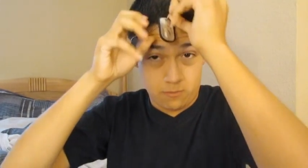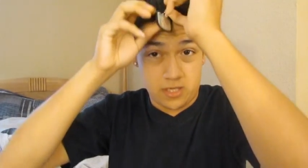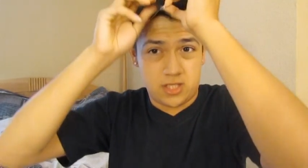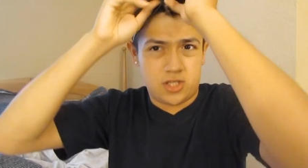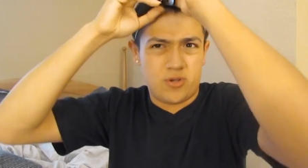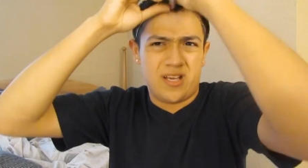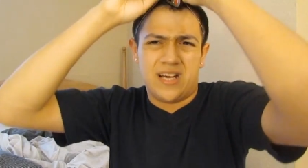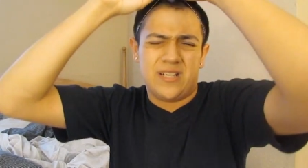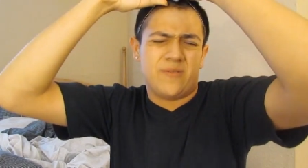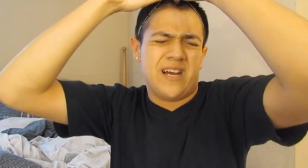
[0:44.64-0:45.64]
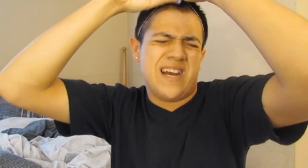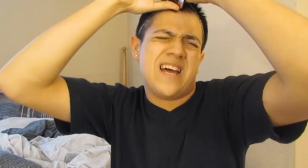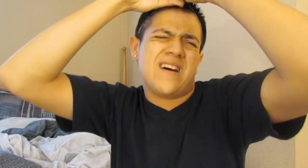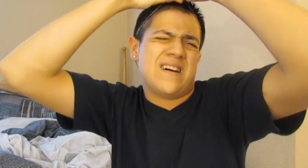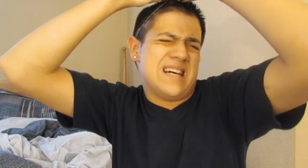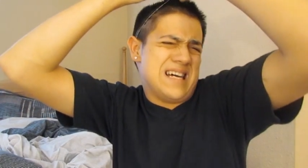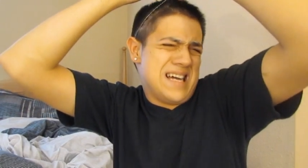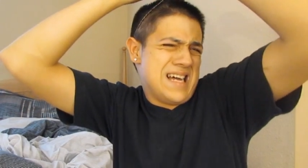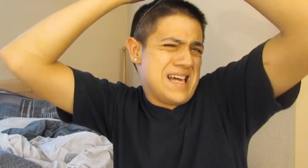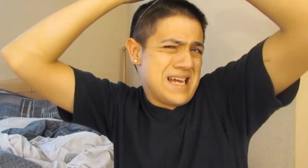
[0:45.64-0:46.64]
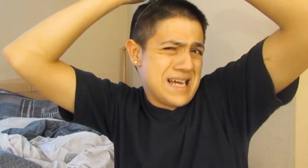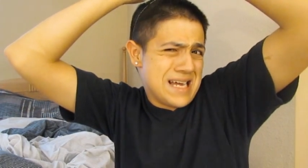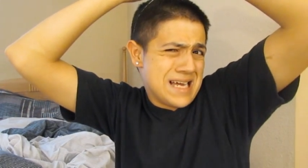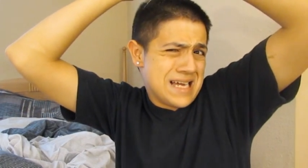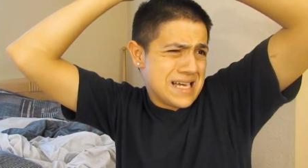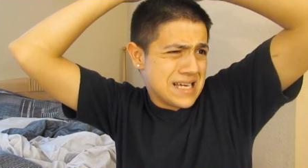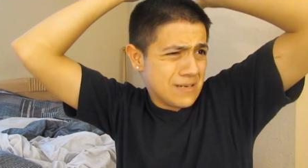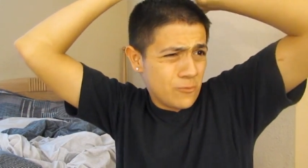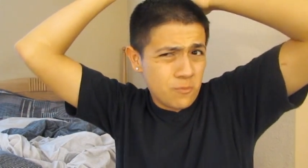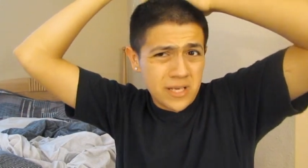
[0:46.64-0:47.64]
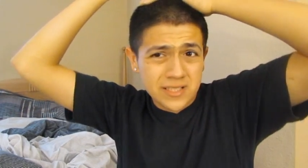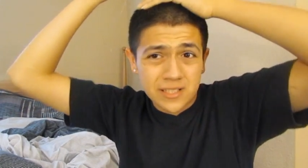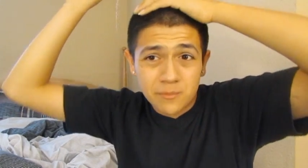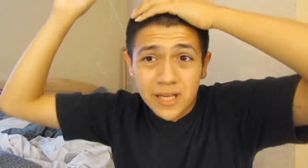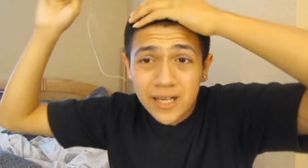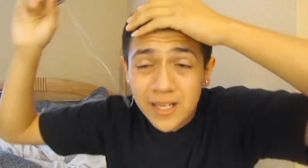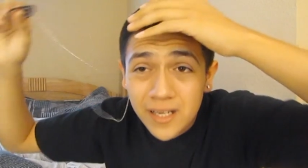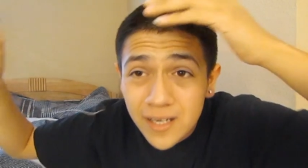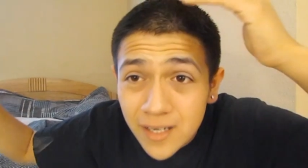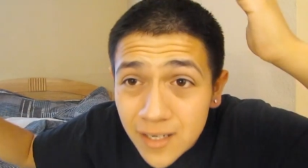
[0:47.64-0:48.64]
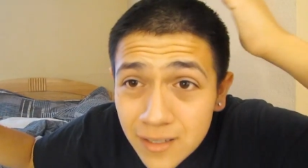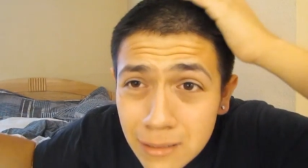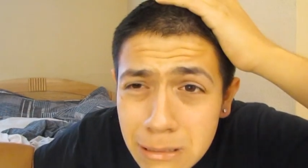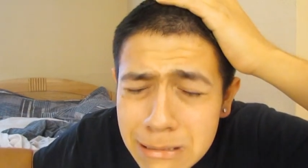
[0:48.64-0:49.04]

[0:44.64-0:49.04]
I'm about to show you guys right now. Ah, messing up my hair.